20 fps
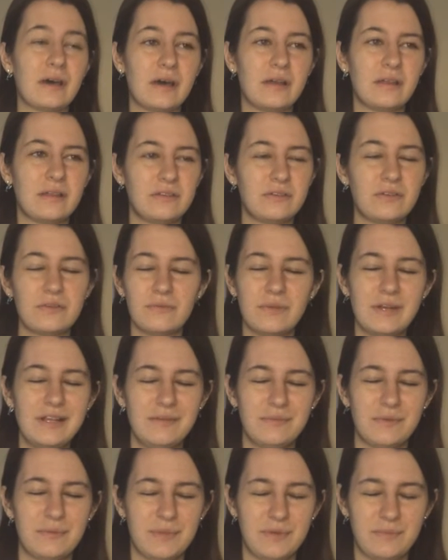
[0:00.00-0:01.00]
I don't
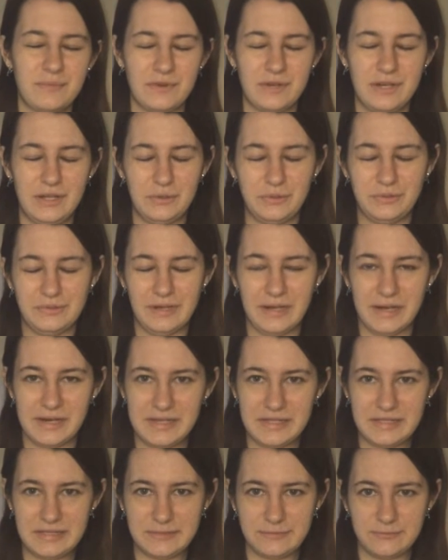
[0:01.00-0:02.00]
really remember any good
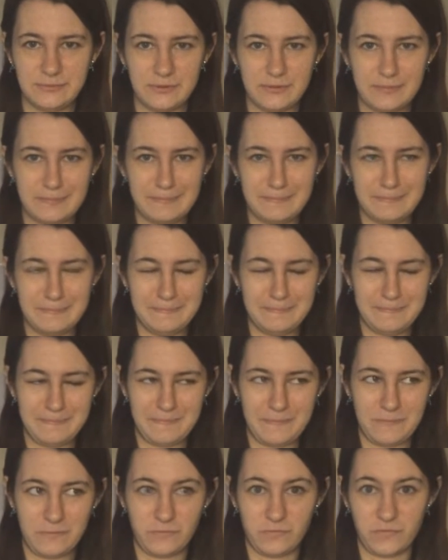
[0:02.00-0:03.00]
lines from
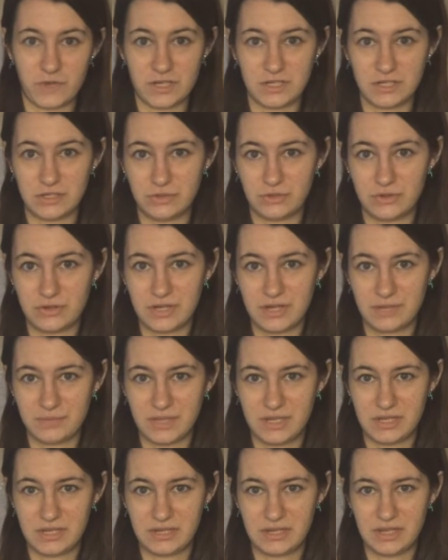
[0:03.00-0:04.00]
Finding Dory. I
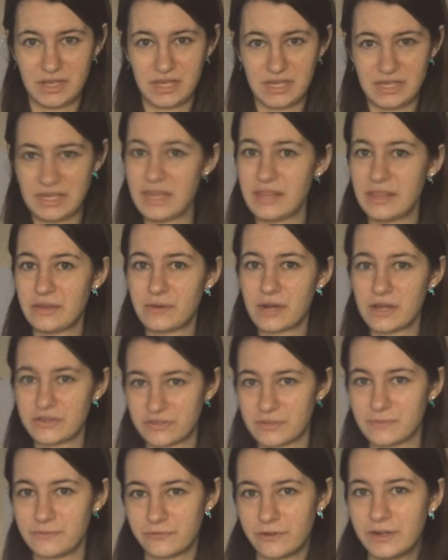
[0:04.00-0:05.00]
mean, yeah, there are
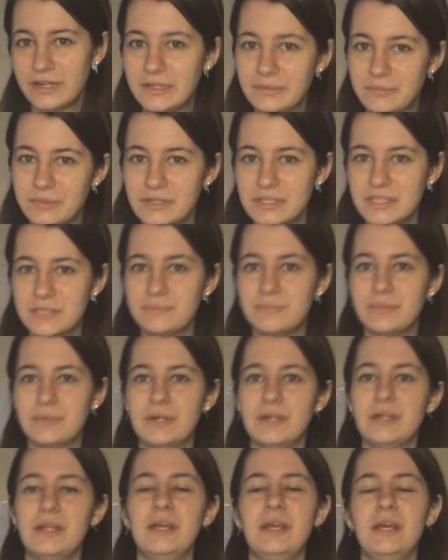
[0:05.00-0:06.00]
some funny bits,
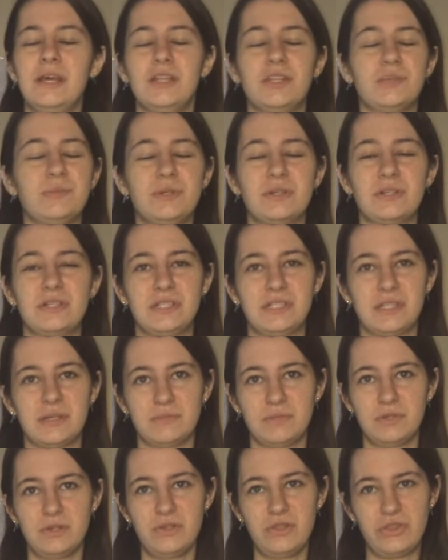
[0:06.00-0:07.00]
but to be honest,
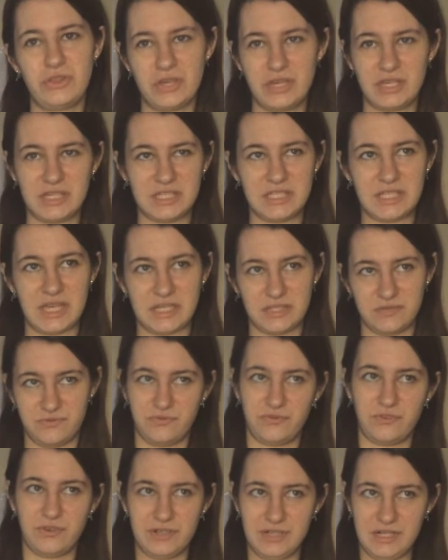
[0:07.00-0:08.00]
I don't think it's as
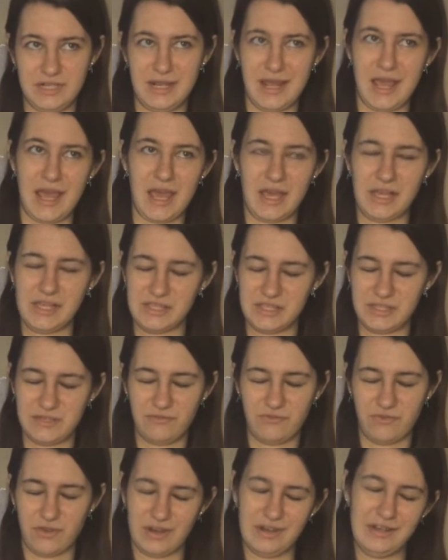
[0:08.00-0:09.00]
funny
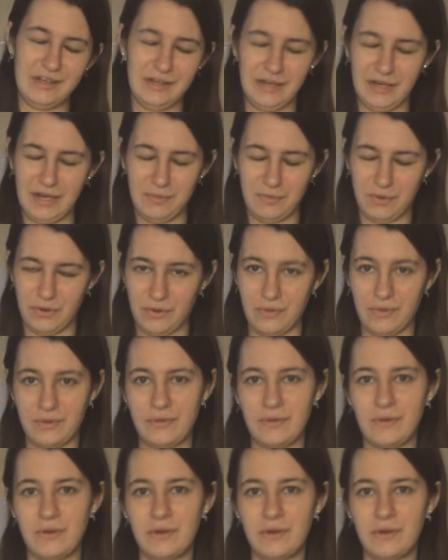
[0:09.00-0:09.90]
as Finding Nemo.